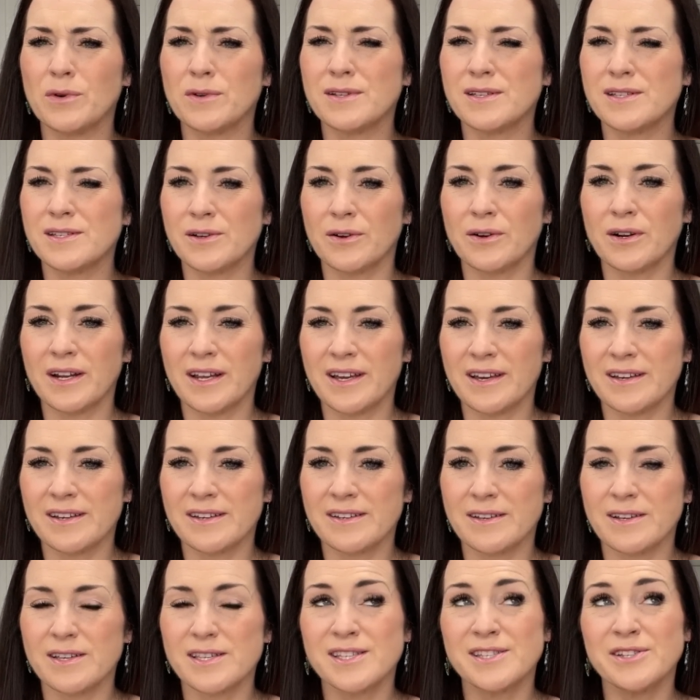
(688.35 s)

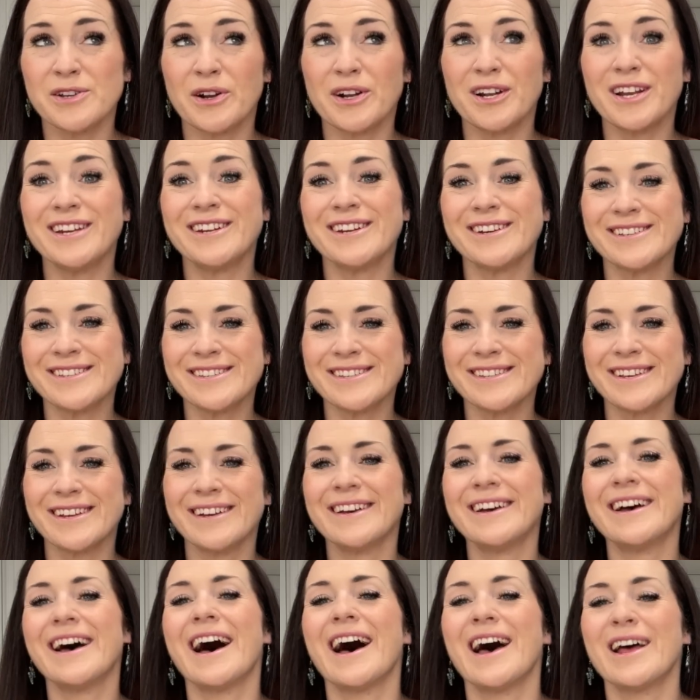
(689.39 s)
snuggliness
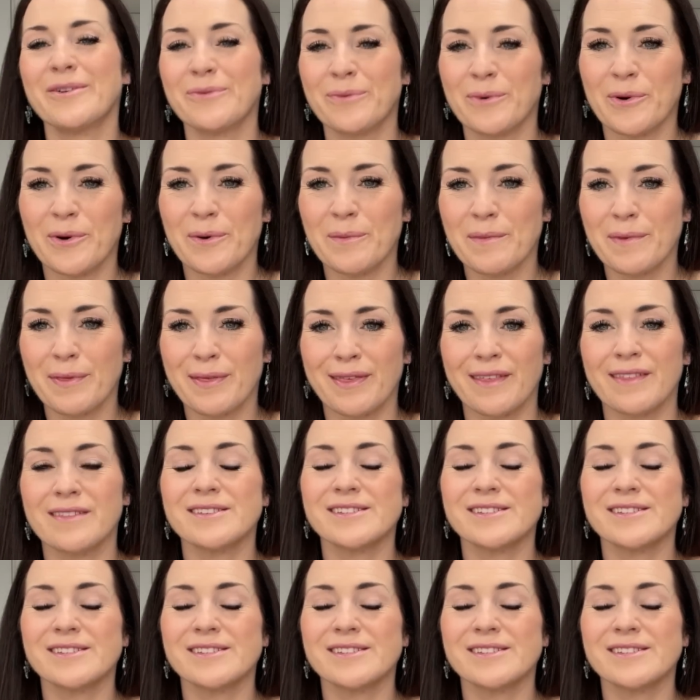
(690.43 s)
and warmth.